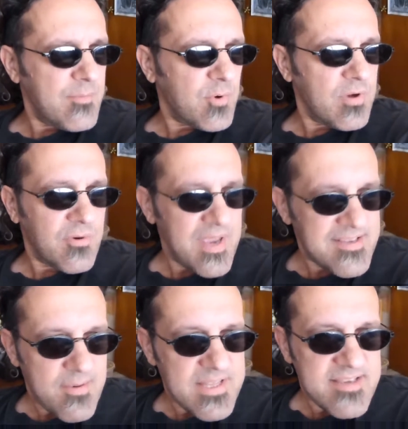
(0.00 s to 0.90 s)
going
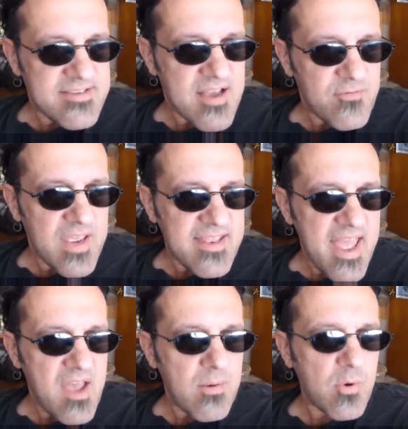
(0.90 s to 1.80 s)
crazy with this stuff right
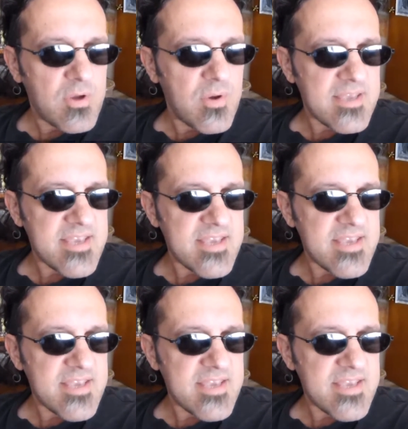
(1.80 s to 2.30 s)
now. I'm going crazy.